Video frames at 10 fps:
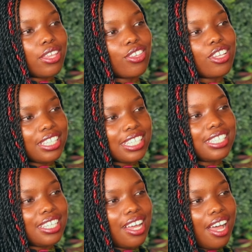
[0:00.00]
I thought
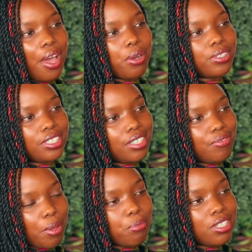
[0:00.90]
this year I would
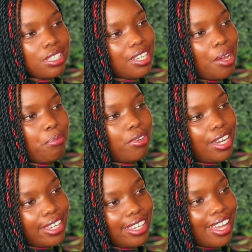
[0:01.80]
give the music a
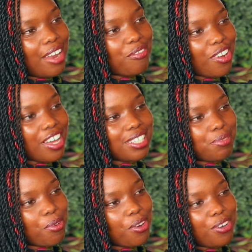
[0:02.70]
break and
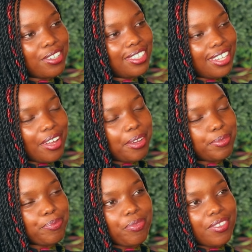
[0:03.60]
focus more on
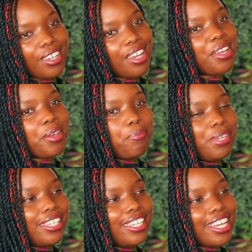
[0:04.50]
the
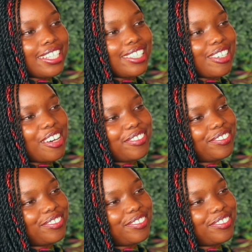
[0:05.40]
media stuff.